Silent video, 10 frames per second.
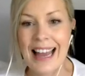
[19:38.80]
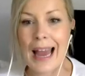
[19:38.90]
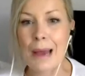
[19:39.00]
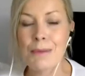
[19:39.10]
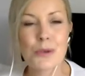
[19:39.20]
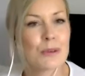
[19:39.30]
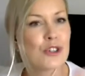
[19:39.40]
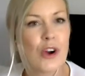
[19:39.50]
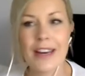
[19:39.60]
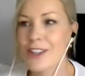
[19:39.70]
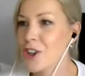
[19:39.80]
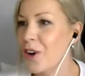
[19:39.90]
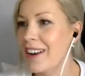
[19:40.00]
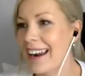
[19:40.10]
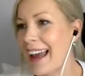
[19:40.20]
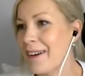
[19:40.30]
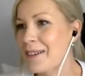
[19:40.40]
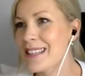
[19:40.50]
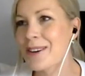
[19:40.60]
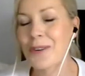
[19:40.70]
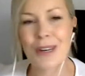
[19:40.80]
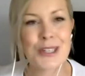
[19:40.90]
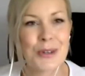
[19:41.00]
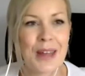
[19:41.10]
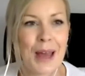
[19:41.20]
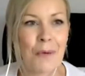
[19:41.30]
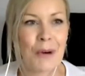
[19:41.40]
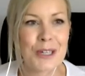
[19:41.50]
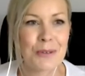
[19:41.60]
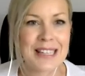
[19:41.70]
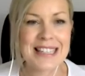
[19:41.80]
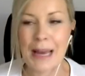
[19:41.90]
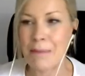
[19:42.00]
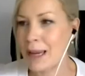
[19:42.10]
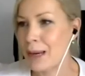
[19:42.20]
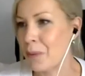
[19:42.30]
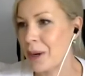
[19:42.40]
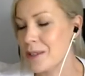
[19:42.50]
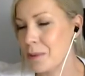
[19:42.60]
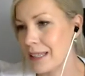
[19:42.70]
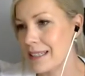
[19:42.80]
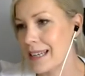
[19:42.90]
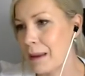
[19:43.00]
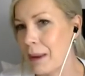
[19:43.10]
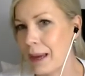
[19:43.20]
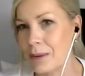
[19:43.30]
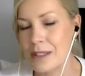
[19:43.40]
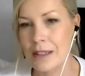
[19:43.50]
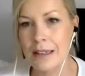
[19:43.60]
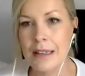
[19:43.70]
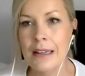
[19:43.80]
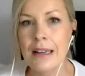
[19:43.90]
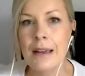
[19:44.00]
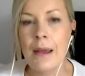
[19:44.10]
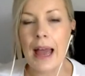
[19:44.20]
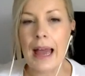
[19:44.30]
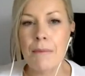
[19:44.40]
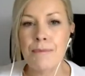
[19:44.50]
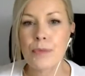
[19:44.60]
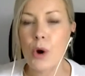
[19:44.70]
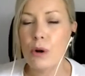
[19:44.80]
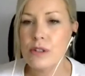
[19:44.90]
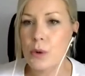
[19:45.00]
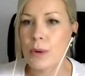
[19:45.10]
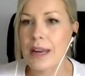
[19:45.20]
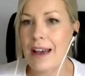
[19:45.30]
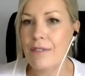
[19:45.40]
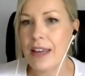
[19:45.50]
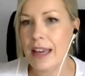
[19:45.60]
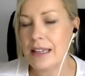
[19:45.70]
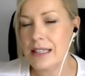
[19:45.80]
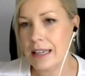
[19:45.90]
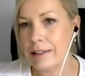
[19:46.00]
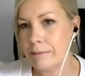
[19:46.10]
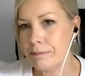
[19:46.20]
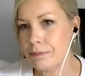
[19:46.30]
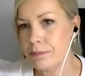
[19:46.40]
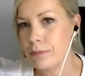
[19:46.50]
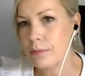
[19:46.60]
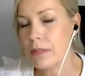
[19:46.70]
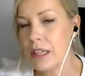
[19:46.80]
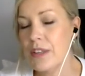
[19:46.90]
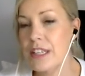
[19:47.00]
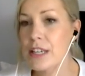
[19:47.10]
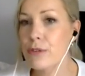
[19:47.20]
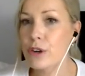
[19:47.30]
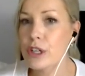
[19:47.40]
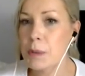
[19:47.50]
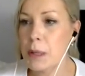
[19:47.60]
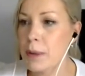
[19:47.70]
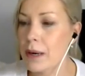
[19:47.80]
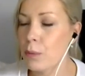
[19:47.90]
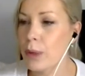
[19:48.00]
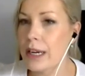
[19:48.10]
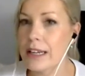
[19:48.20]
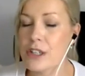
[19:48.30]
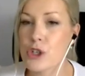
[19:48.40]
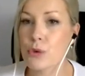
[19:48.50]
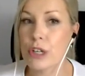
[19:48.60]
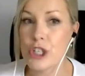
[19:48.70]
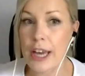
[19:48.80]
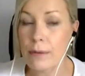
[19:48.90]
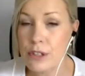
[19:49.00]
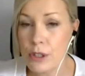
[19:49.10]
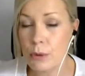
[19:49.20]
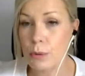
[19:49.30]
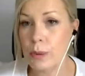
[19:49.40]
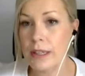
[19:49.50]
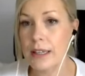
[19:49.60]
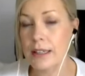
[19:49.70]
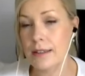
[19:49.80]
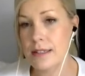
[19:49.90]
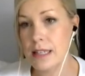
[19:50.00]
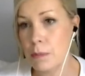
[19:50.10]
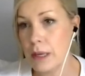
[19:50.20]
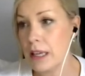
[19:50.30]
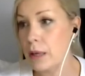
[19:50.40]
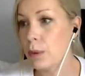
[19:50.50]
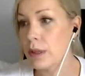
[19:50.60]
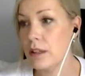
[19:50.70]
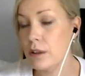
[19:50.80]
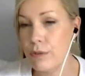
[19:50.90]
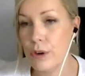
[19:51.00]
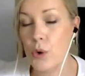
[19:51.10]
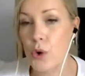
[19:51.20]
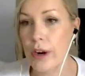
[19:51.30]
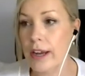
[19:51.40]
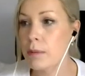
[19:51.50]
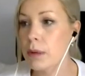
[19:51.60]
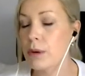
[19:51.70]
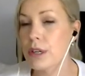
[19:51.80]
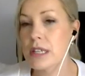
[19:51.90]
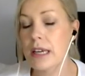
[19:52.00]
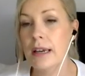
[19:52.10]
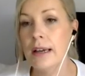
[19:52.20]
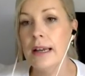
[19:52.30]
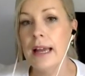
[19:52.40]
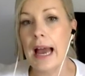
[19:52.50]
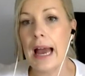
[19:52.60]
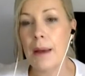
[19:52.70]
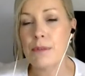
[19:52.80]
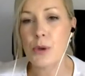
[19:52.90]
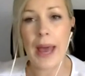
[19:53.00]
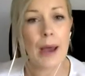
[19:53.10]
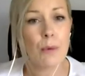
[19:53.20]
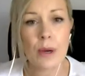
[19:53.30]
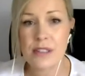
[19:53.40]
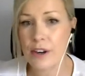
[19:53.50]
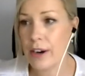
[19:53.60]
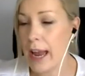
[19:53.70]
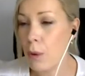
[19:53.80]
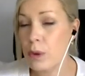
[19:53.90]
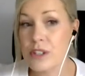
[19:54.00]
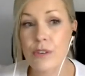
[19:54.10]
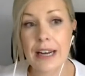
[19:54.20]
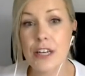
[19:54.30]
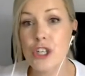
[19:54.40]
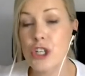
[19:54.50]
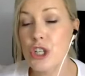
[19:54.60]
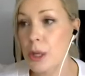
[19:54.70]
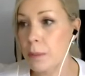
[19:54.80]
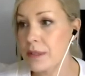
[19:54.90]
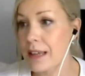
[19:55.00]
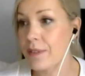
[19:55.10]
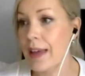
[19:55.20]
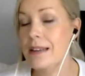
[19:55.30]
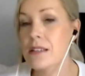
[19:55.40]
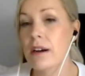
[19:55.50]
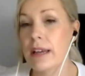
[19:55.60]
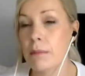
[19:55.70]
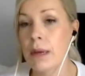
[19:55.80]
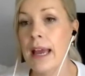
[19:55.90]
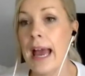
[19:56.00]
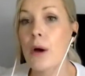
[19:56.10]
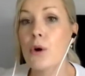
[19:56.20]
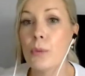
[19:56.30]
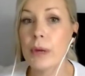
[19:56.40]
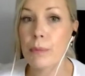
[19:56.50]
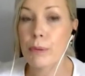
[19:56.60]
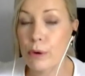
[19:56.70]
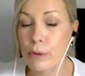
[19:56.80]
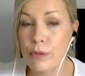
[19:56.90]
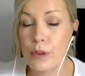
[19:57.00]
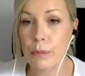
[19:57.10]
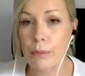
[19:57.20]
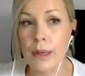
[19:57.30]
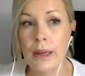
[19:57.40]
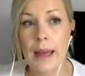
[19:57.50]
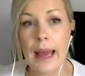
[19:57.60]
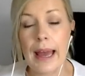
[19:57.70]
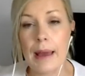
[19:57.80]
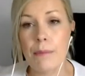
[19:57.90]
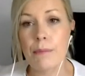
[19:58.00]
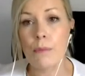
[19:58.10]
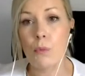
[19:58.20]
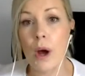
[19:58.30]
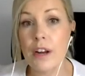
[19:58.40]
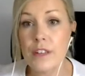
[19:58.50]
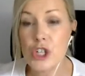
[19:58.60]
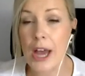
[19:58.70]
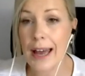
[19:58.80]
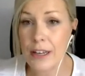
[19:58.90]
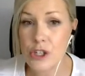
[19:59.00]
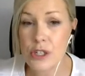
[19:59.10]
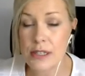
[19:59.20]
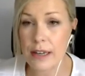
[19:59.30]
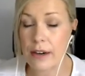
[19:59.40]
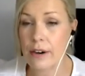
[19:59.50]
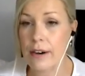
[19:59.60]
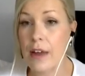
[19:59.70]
Um, so I was trying to juggle how is I going to do that? Where do I step in? Where do I step out? Um, also navigating the different people that we needed to reach out to within CPE, within the Fedora community. Um, so how was our how was our relationships at that time? How can we improve them? um, what are the challenges there?